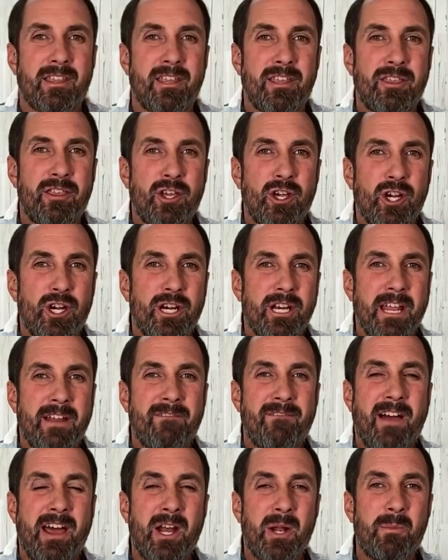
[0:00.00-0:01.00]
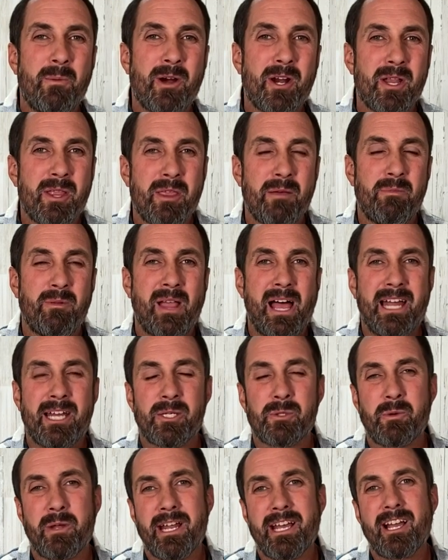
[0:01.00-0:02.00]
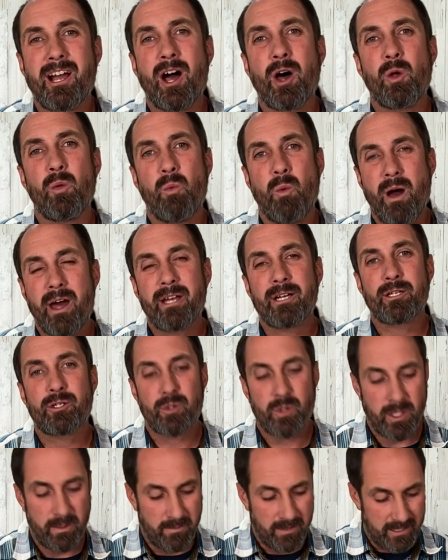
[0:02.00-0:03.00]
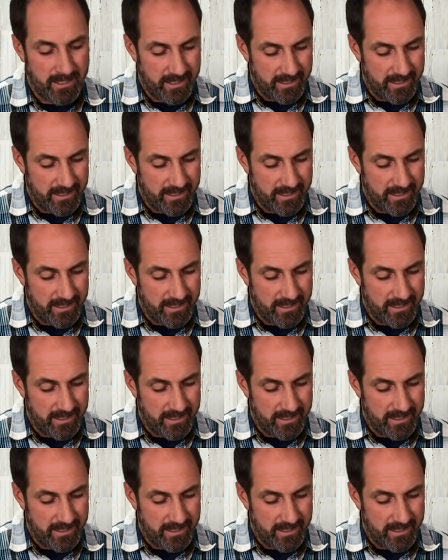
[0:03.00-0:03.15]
third and final part of the plan is what I call water treatment.